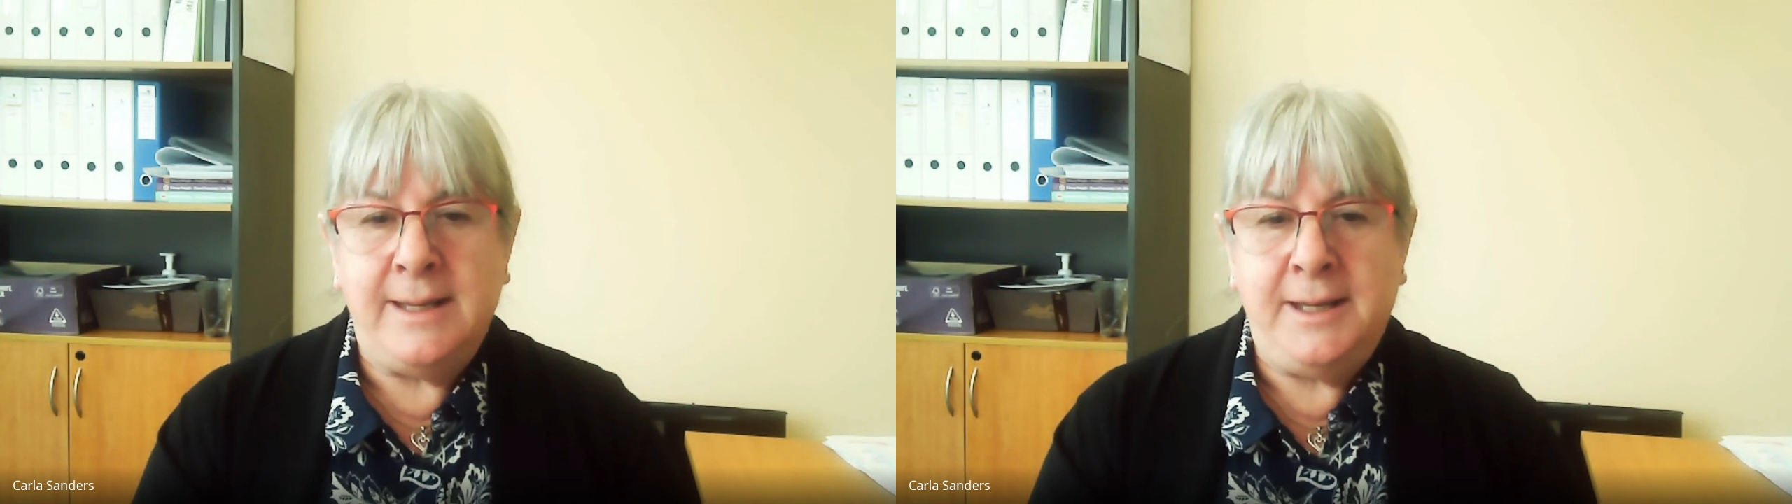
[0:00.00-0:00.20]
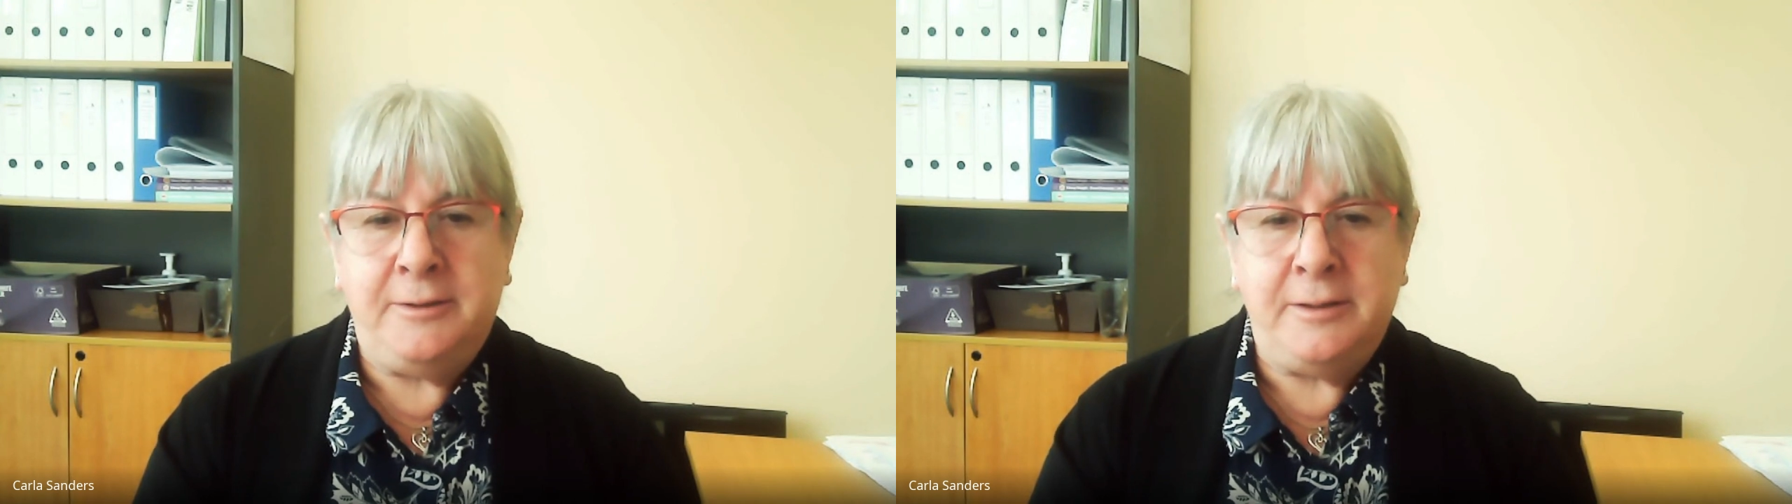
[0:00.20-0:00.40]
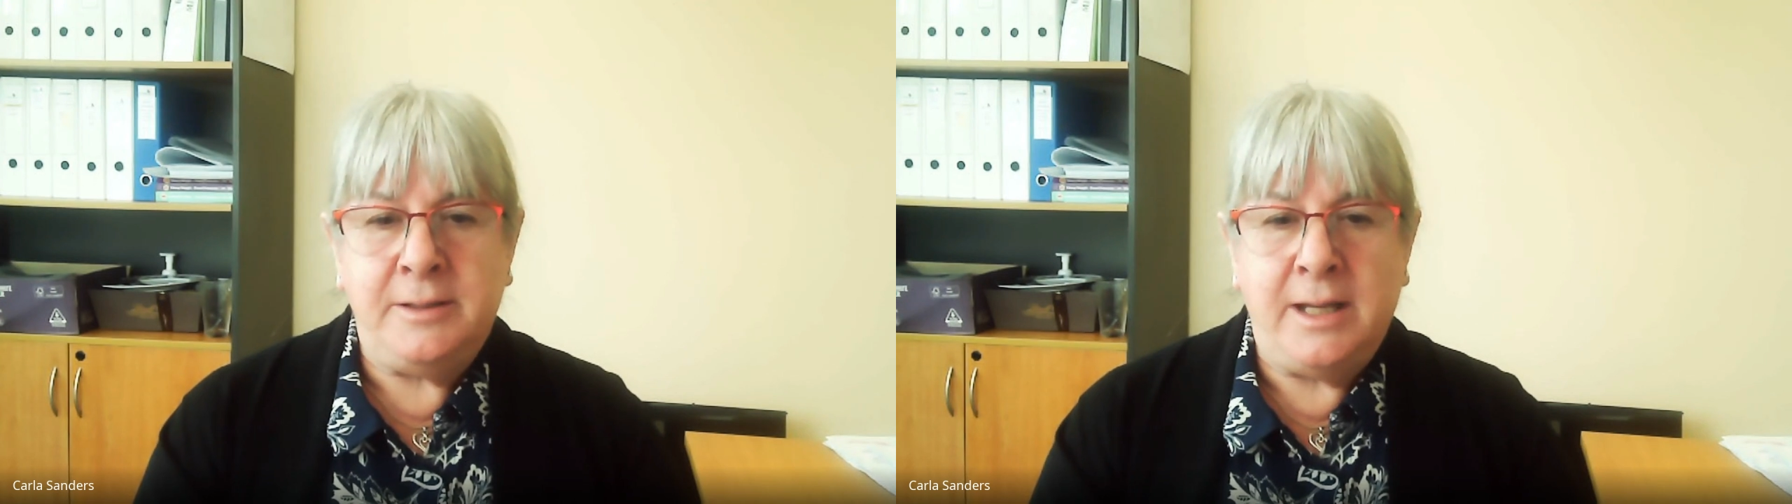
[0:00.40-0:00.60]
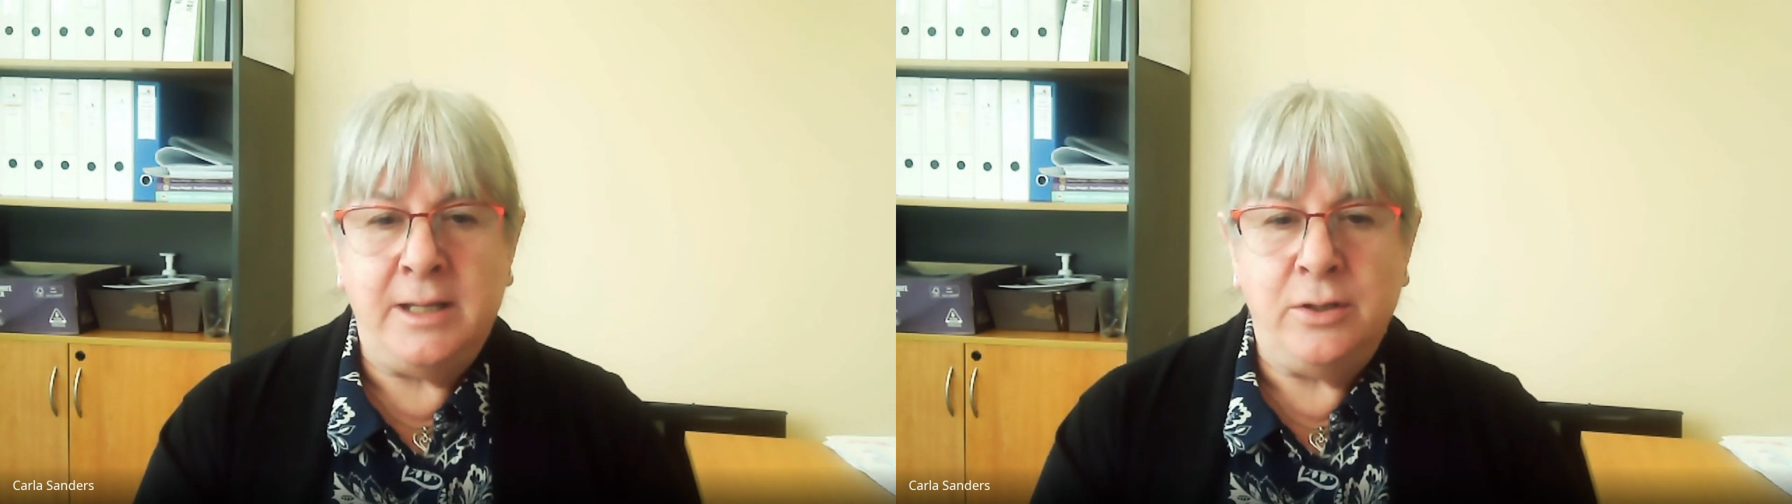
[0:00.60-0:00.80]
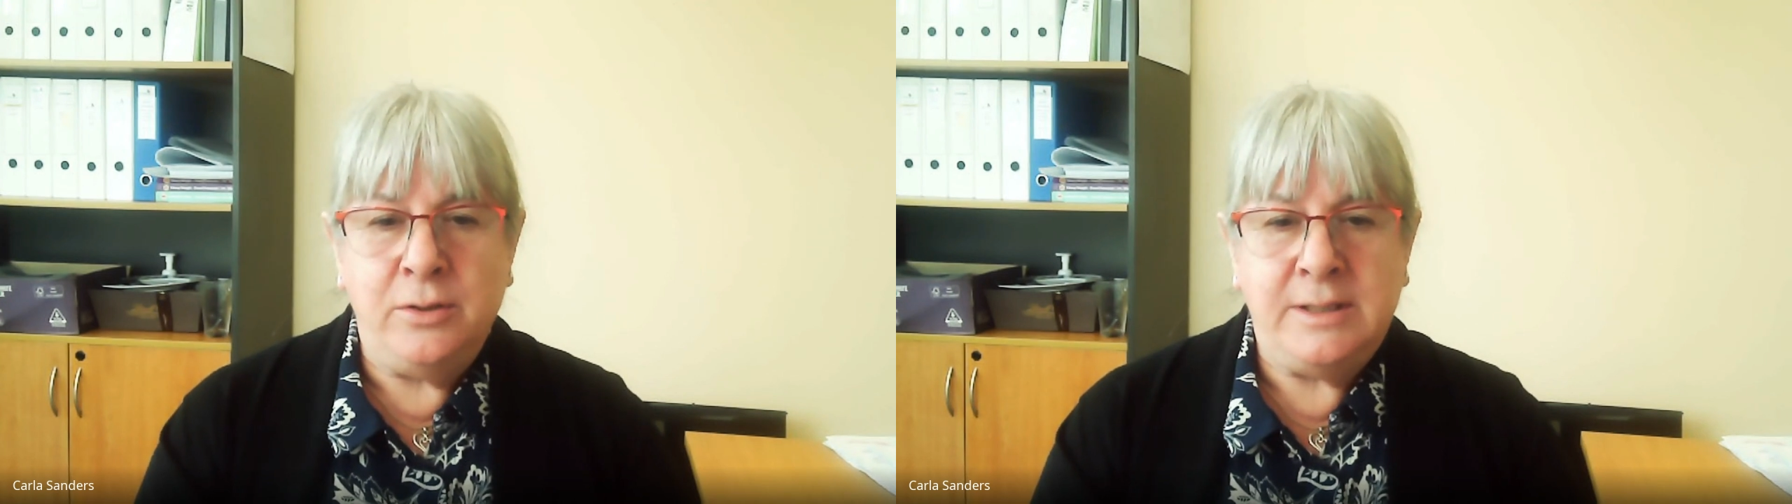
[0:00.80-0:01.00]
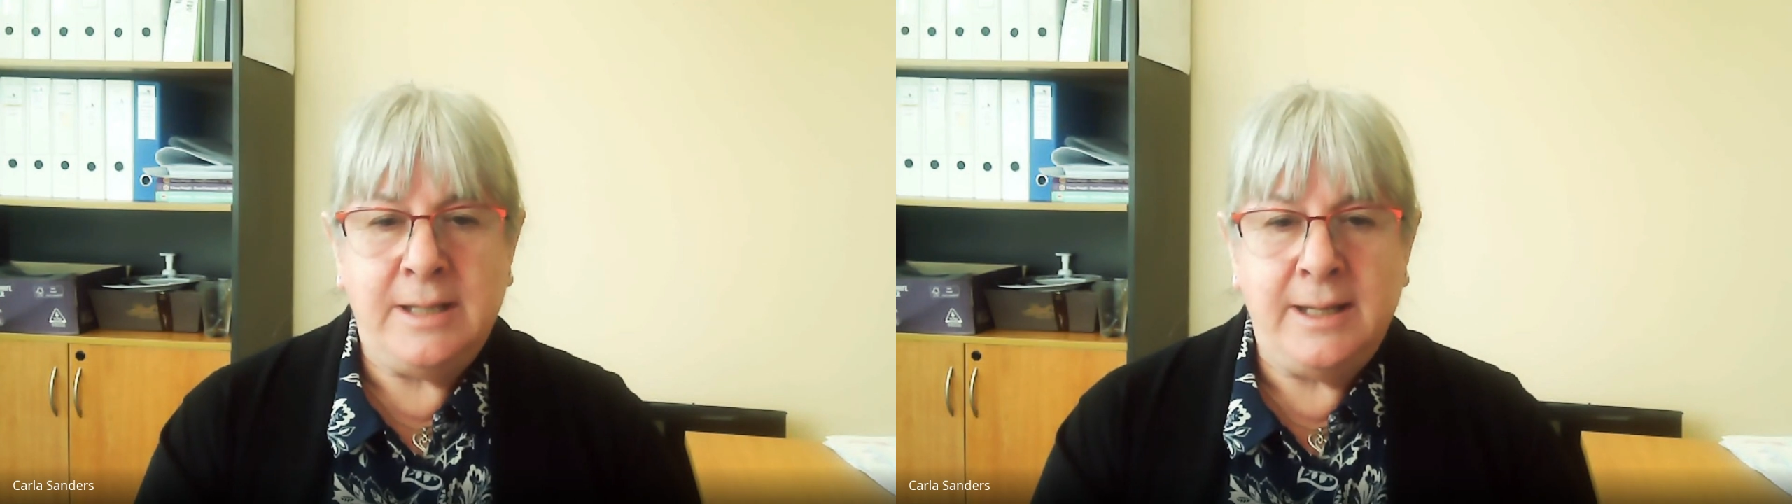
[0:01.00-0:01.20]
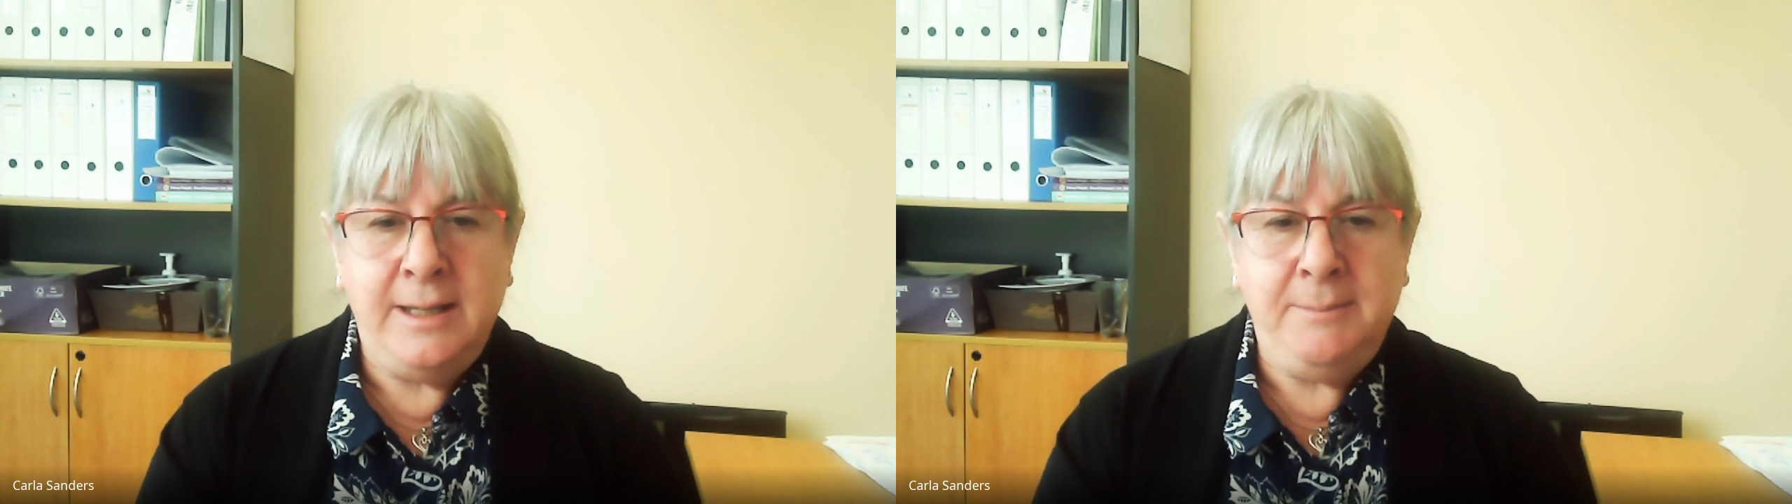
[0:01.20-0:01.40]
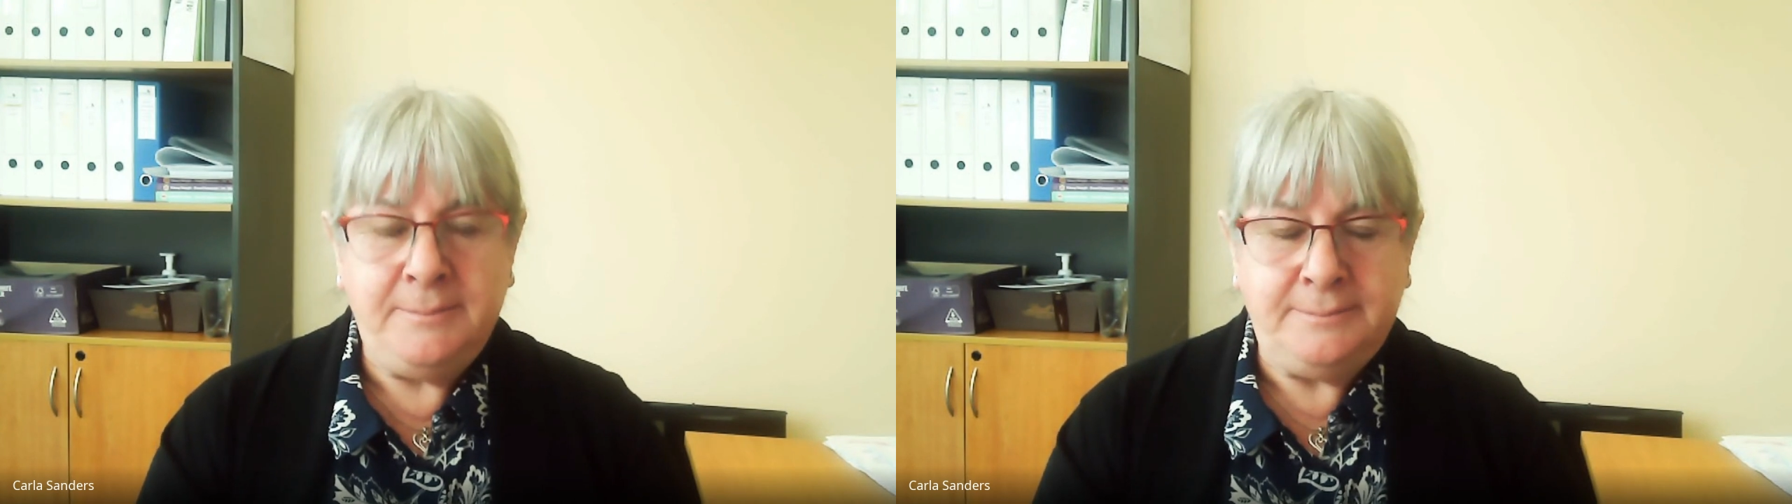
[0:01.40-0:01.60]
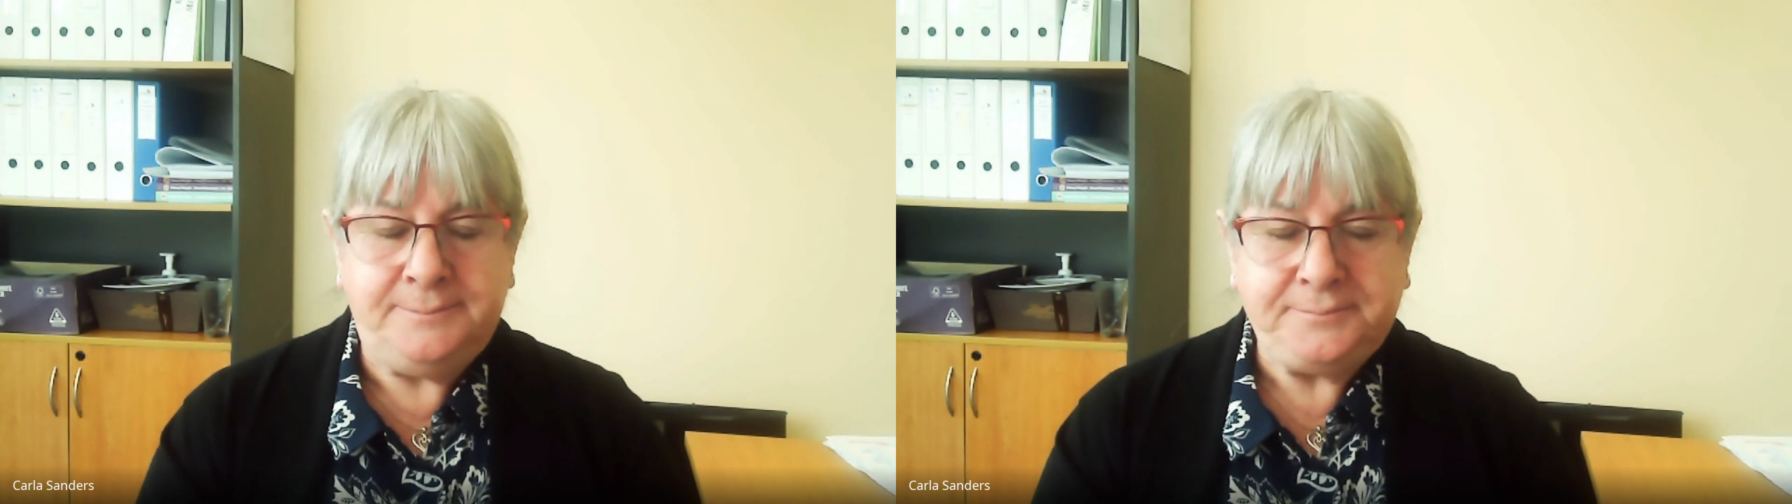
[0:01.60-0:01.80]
Erin and her team,